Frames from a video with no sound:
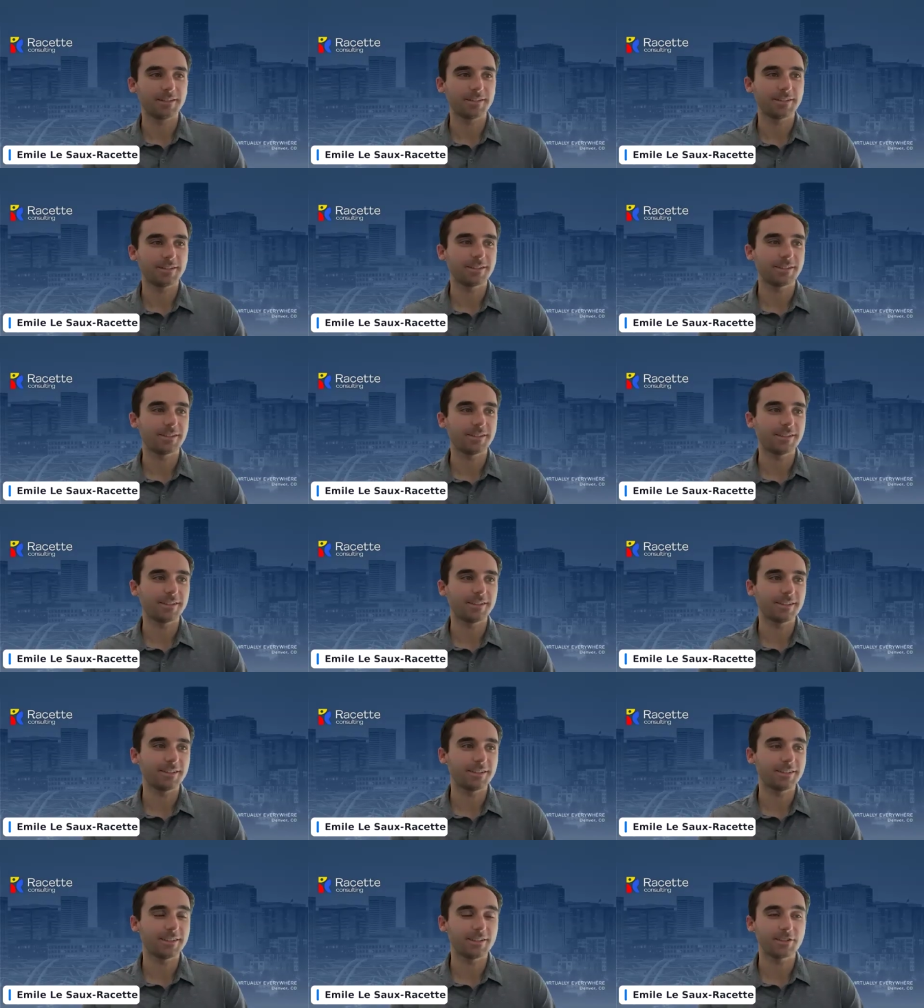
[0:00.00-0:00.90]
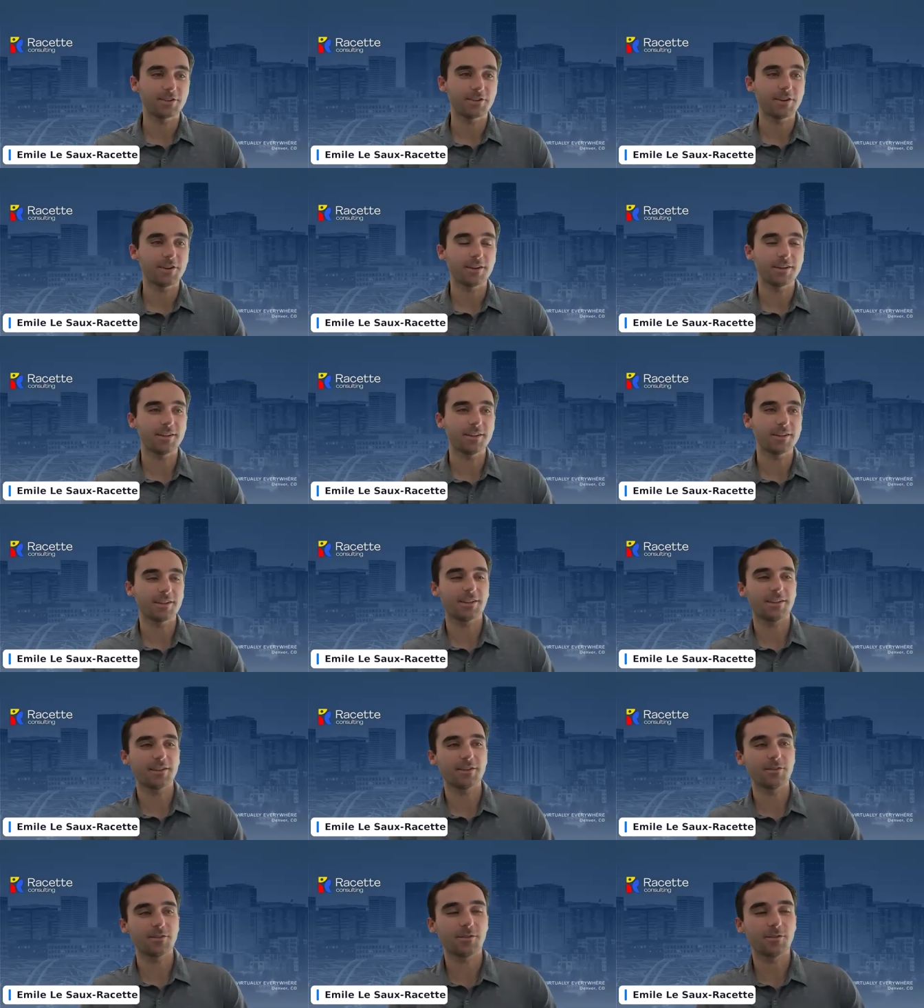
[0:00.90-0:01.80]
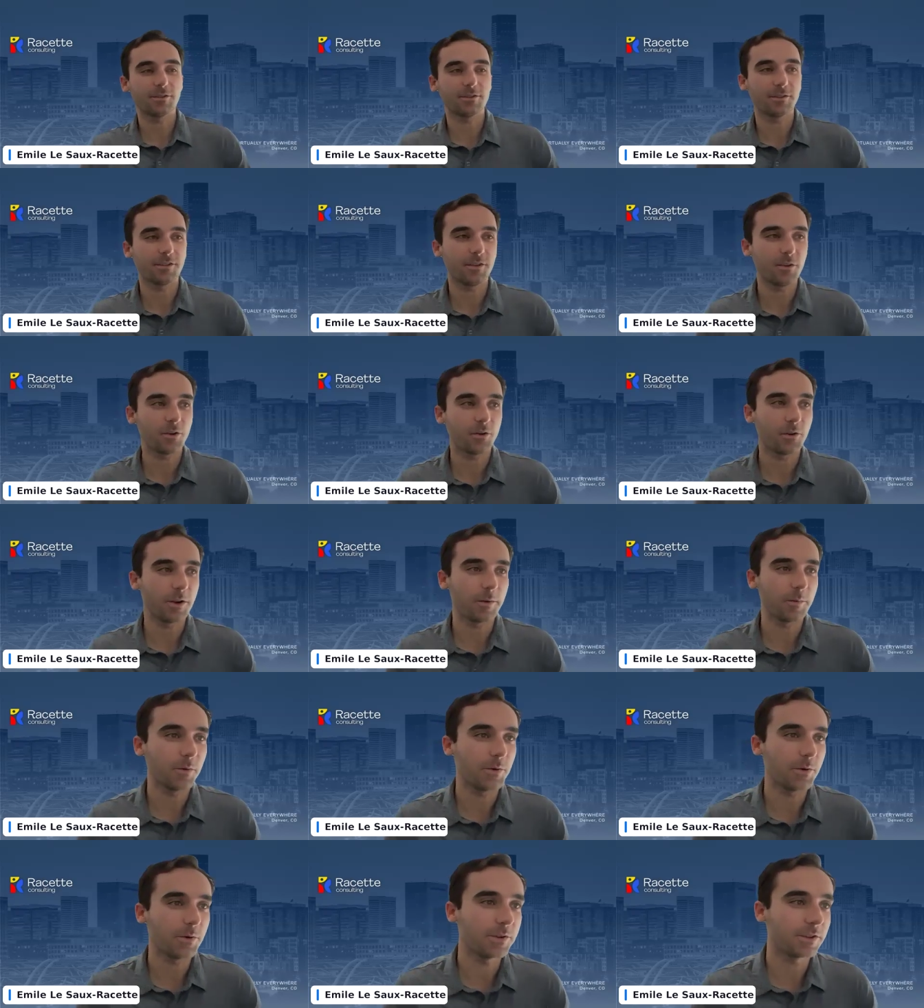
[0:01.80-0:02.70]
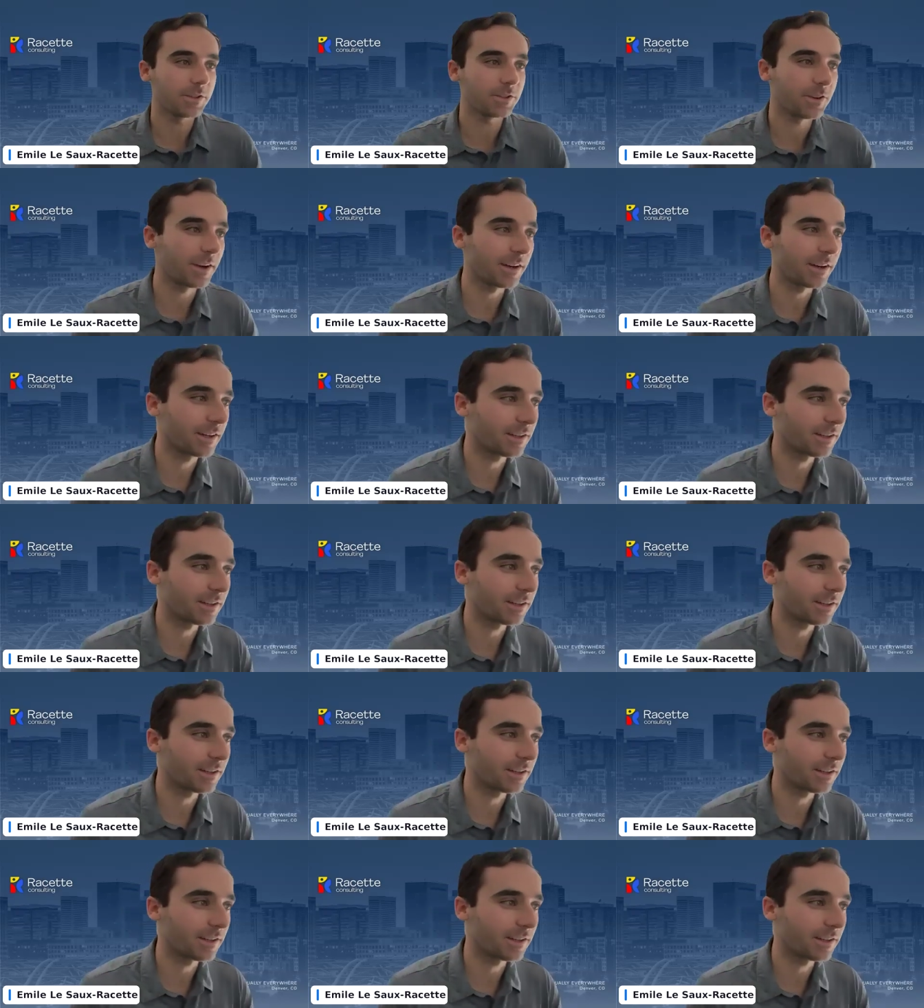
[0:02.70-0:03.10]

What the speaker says: That's great, and I think all great points, right?